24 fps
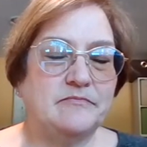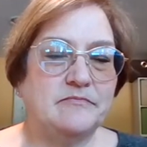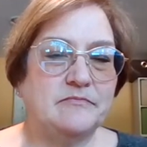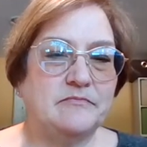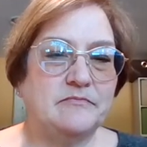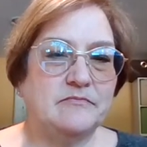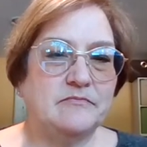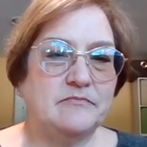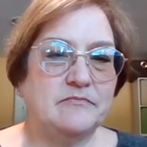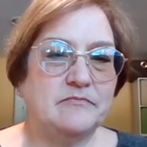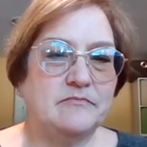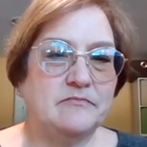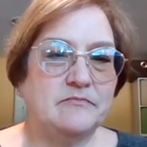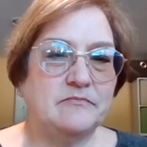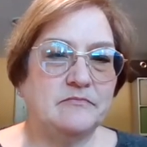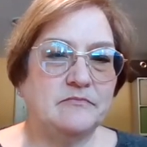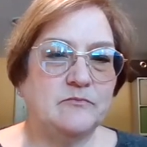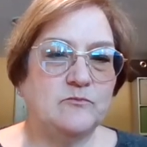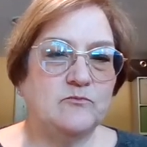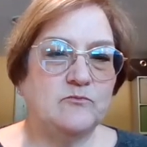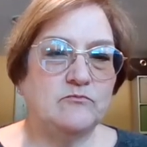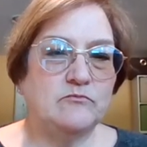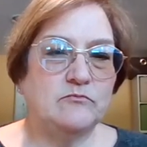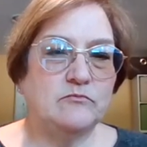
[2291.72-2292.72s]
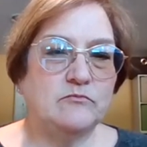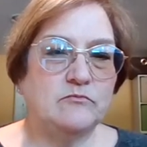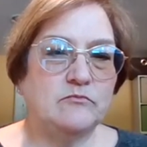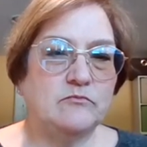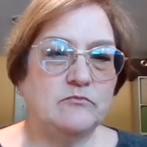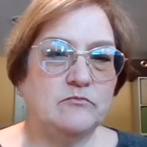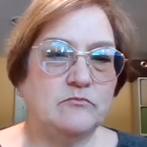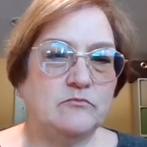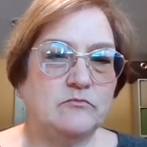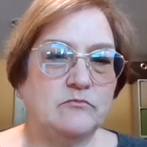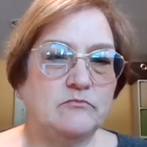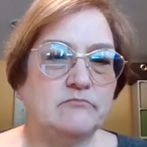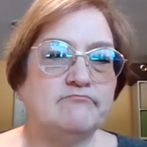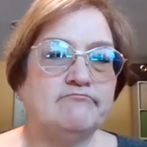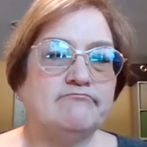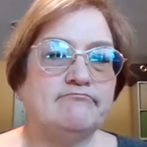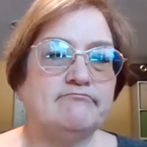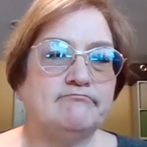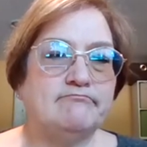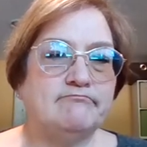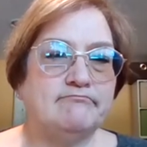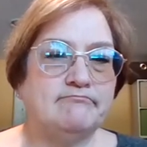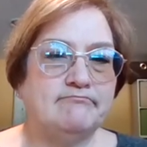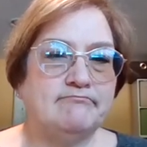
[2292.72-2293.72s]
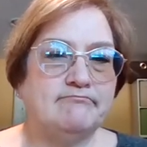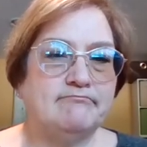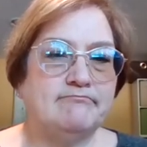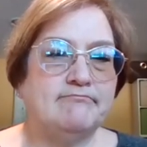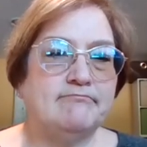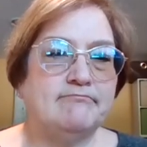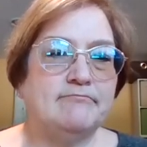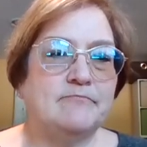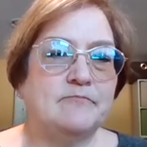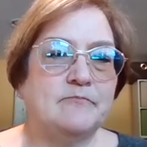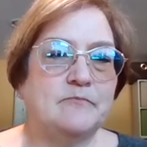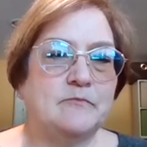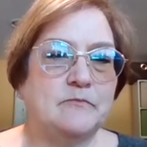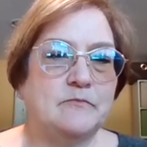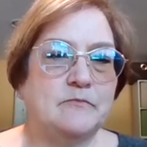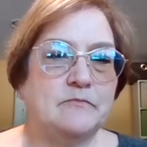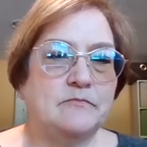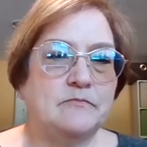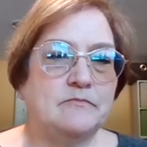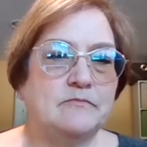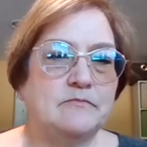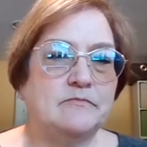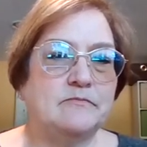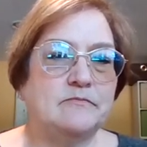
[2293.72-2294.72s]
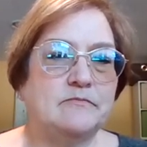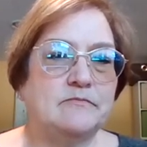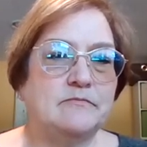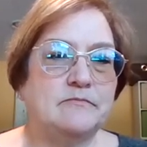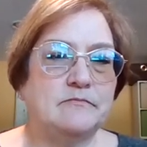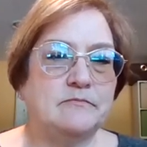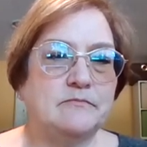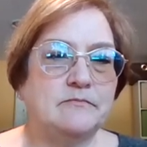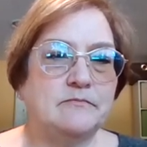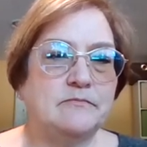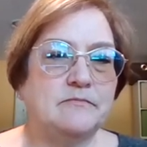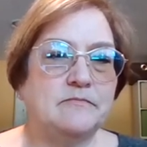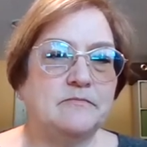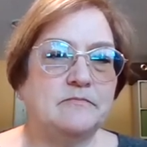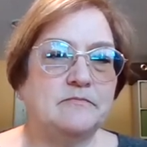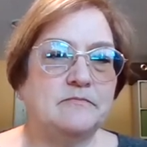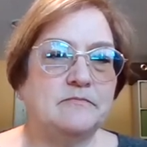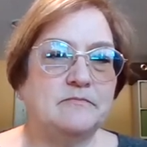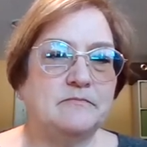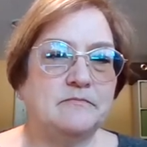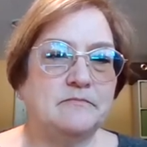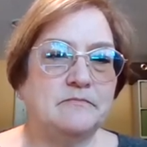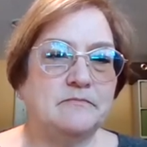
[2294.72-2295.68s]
This person isn't speaking.